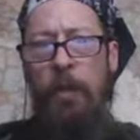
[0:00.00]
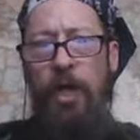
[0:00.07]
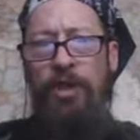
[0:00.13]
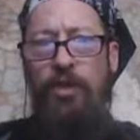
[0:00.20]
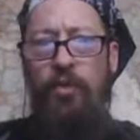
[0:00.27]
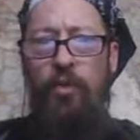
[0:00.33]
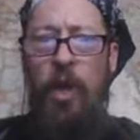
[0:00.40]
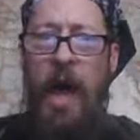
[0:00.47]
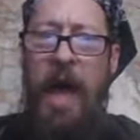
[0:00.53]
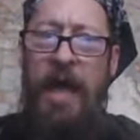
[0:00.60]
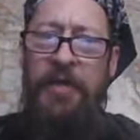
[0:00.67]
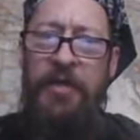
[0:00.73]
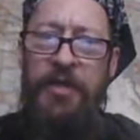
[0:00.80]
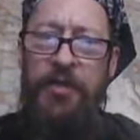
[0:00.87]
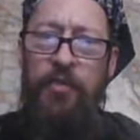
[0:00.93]
Much
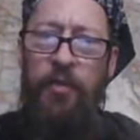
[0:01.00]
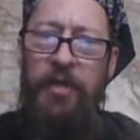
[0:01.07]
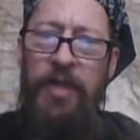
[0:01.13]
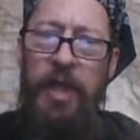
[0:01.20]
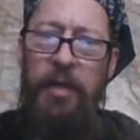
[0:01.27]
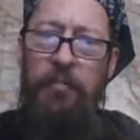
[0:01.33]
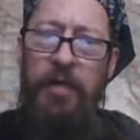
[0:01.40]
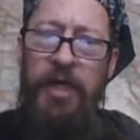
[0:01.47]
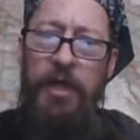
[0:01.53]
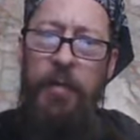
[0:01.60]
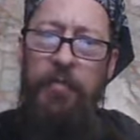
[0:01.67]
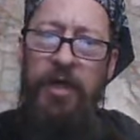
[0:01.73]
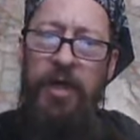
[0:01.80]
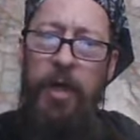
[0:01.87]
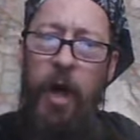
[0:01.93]
wrath is within me to
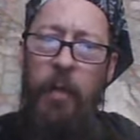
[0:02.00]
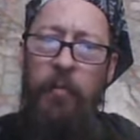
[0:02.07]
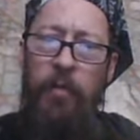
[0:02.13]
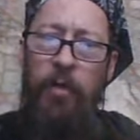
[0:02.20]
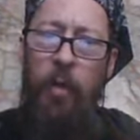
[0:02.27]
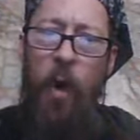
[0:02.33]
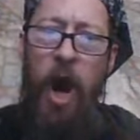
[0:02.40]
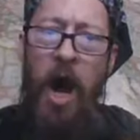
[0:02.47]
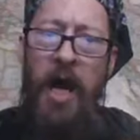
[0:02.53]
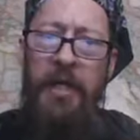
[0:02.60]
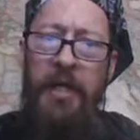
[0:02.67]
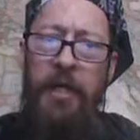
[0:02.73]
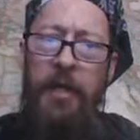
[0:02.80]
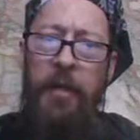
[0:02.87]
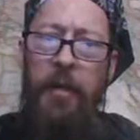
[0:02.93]
become
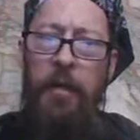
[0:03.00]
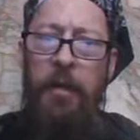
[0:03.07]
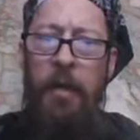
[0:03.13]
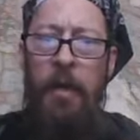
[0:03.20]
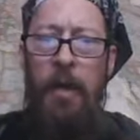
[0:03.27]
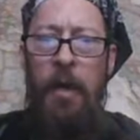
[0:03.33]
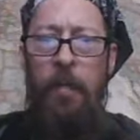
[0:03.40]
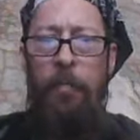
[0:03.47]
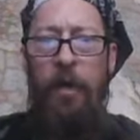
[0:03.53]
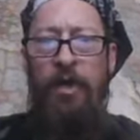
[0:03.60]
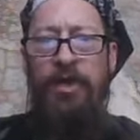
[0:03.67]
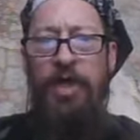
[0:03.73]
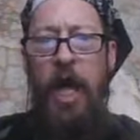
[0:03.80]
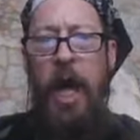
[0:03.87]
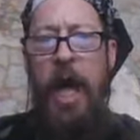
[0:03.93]
quieted.
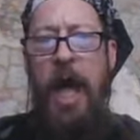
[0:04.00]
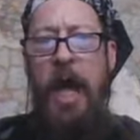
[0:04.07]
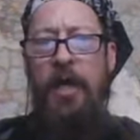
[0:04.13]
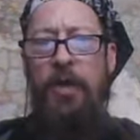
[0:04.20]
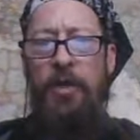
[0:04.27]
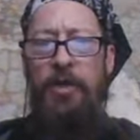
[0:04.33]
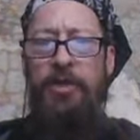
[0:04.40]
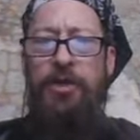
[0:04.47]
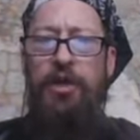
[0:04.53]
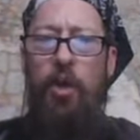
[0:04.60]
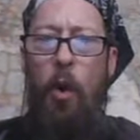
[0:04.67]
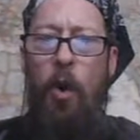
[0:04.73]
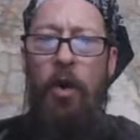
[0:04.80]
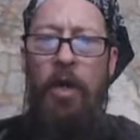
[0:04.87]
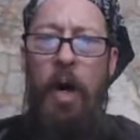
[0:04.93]
Much anger is
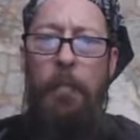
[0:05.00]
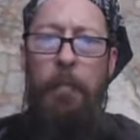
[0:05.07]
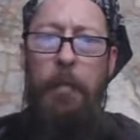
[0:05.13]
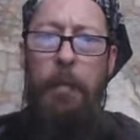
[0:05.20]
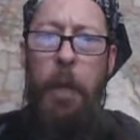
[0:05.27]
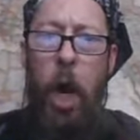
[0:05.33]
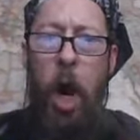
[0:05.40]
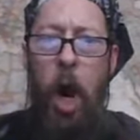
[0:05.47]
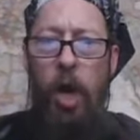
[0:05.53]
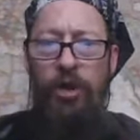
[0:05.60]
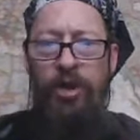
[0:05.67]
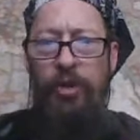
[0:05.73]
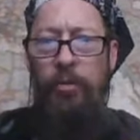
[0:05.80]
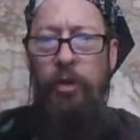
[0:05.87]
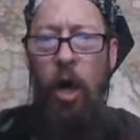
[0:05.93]
stored up far
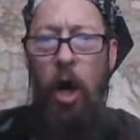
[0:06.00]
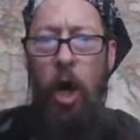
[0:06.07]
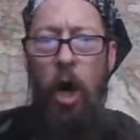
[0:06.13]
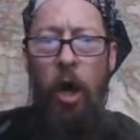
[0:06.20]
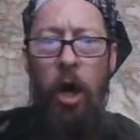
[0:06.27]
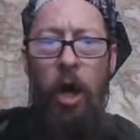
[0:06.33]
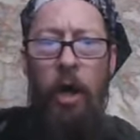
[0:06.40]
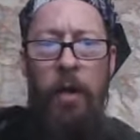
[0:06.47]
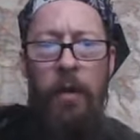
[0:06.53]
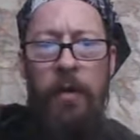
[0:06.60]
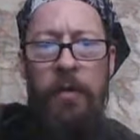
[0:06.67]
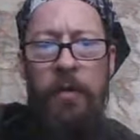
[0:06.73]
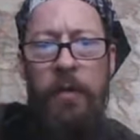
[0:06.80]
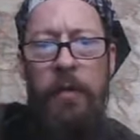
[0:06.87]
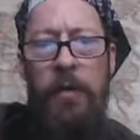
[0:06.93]
too long.
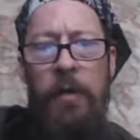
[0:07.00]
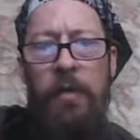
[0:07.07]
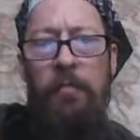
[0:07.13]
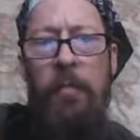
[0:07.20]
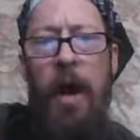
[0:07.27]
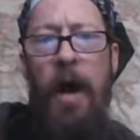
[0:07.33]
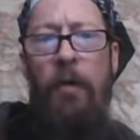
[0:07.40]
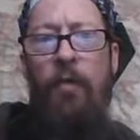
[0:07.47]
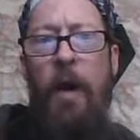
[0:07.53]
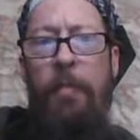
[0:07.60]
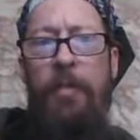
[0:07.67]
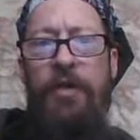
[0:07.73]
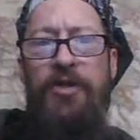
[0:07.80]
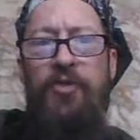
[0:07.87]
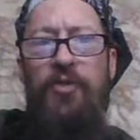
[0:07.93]
My
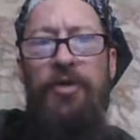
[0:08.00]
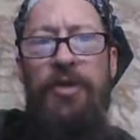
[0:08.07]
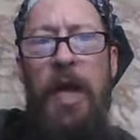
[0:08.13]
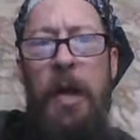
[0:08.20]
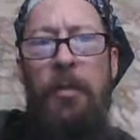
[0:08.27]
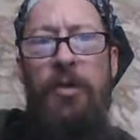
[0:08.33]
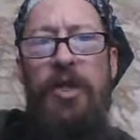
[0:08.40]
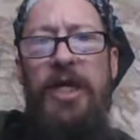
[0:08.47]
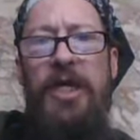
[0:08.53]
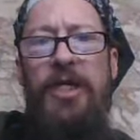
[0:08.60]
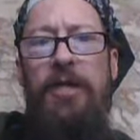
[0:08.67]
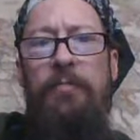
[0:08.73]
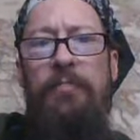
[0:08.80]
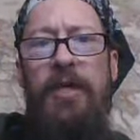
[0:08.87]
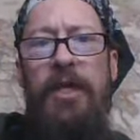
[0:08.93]
weapons will never
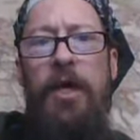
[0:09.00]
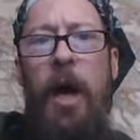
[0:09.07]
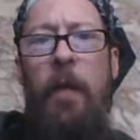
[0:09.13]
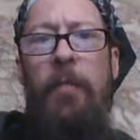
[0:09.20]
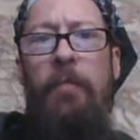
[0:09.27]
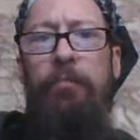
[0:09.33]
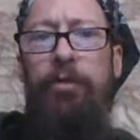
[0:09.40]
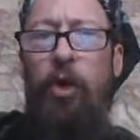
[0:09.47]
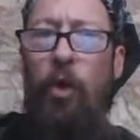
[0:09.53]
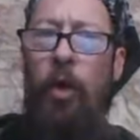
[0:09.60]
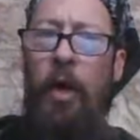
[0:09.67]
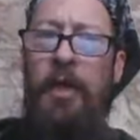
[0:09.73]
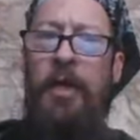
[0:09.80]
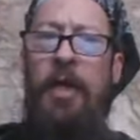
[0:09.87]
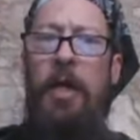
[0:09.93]
need to become
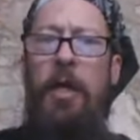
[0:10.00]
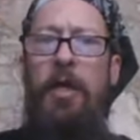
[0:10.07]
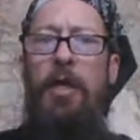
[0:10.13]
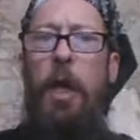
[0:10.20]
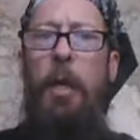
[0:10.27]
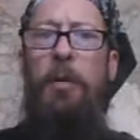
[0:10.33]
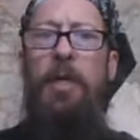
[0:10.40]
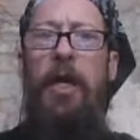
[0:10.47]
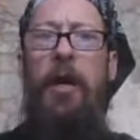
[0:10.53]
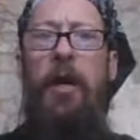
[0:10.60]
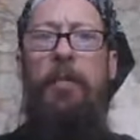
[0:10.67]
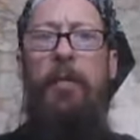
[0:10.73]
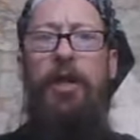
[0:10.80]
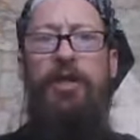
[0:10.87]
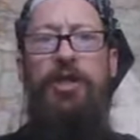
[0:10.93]
employed, though
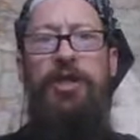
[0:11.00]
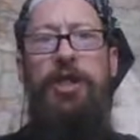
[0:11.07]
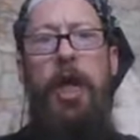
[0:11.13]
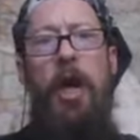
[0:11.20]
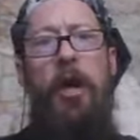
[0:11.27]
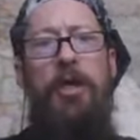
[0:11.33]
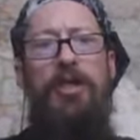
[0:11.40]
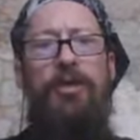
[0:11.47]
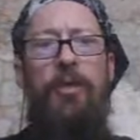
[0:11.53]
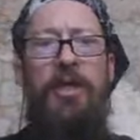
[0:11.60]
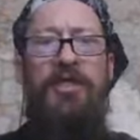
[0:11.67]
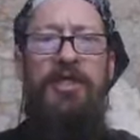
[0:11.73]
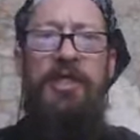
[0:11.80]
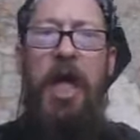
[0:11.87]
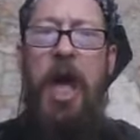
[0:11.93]
very much cherished while
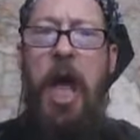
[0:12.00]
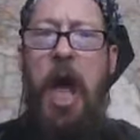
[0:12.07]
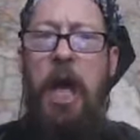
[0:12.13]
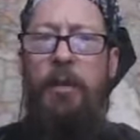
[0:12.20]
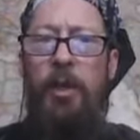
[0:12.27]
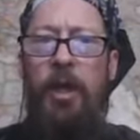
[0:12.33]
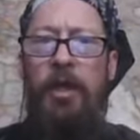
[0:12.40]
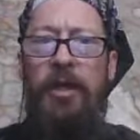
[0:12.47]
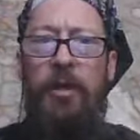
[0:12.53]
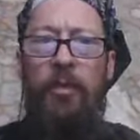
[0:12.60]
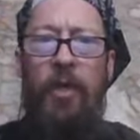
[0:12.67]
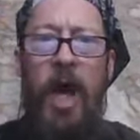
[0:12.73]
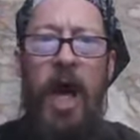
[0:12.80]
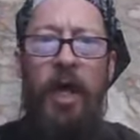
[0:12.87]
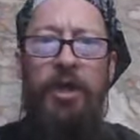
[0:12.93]
savoring the
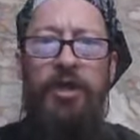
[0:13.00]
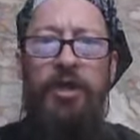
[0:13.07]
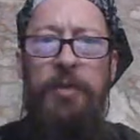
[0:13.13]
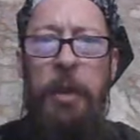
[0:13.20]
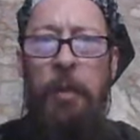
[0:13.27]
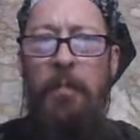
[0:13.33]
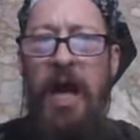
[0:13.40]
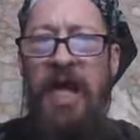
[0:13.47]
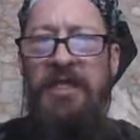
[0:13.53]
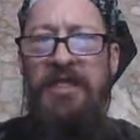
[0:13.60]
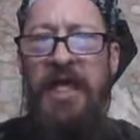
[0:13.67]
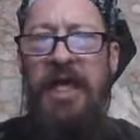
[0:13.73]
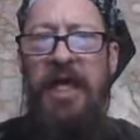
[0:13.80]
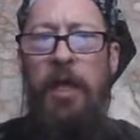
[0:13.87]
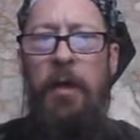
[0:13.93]
relish
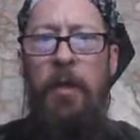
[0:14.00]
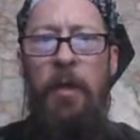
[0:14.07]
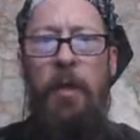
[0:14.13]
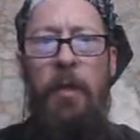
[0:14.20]
fermenting.